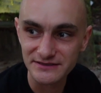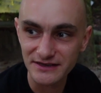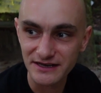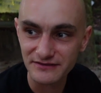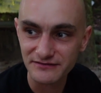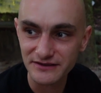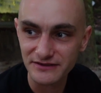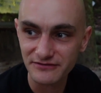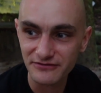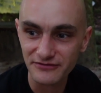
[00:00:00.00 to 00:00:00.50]
You
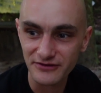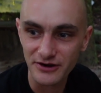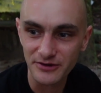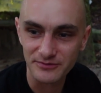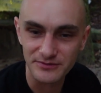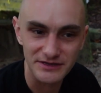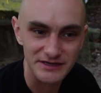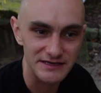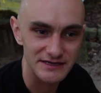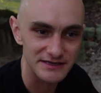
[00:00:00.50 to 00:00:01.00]
have it
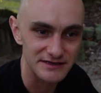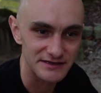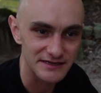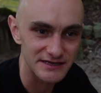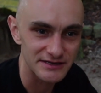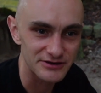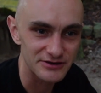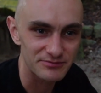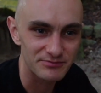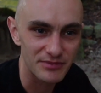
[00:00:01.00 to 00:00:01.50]
from the
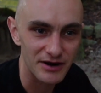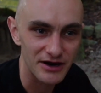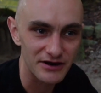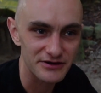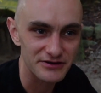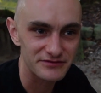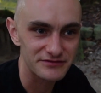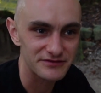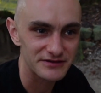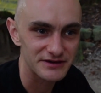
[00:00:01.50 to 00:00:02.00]
inner
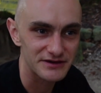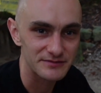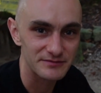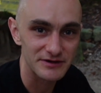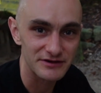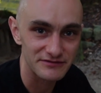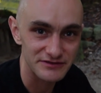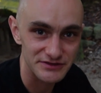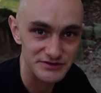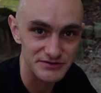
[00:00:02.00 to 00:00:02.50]
bark of
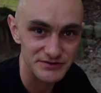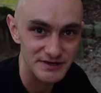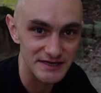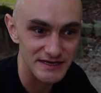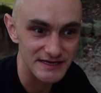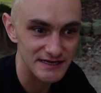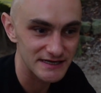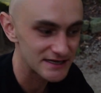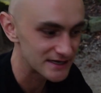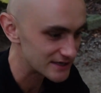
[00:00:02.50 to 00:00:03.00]
a
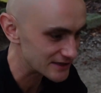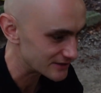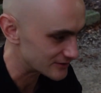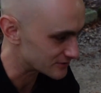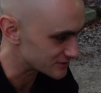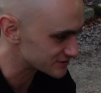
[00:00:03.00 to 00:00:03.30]
tree, or